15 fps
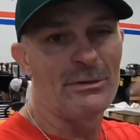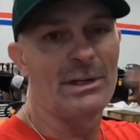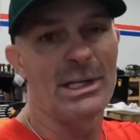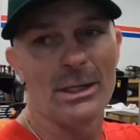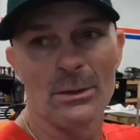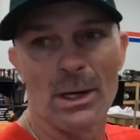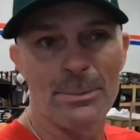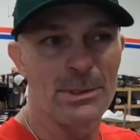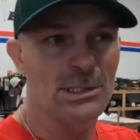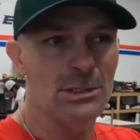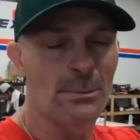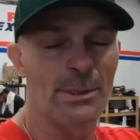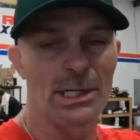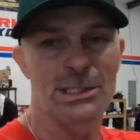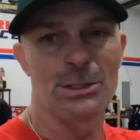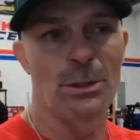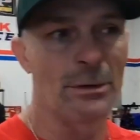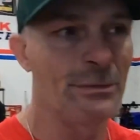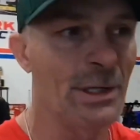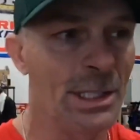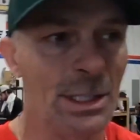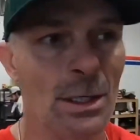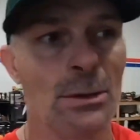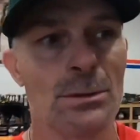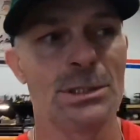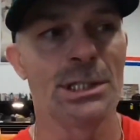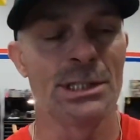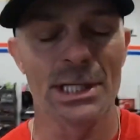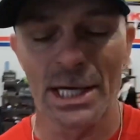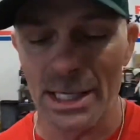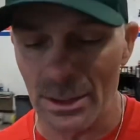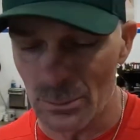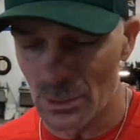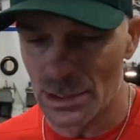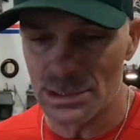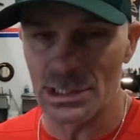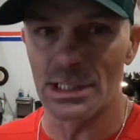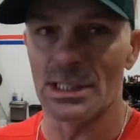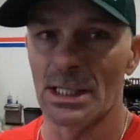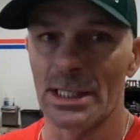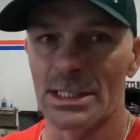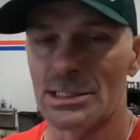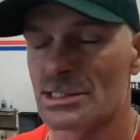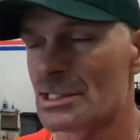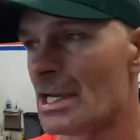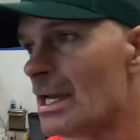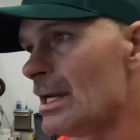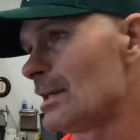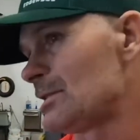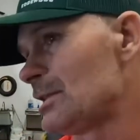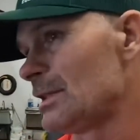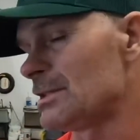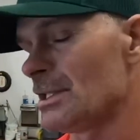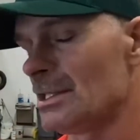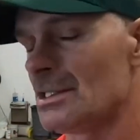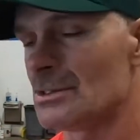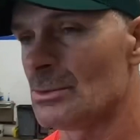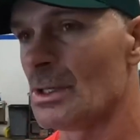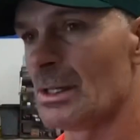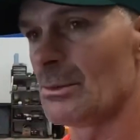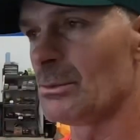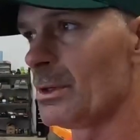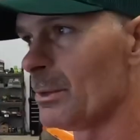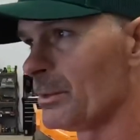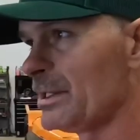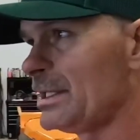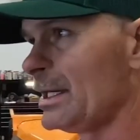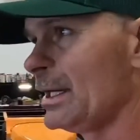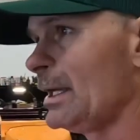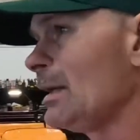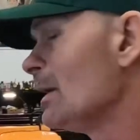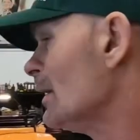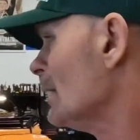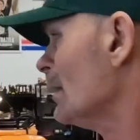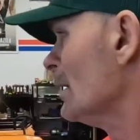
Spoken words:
the video up. This is gonna be a short video. Today was a cleanse day, essentially, is what we did.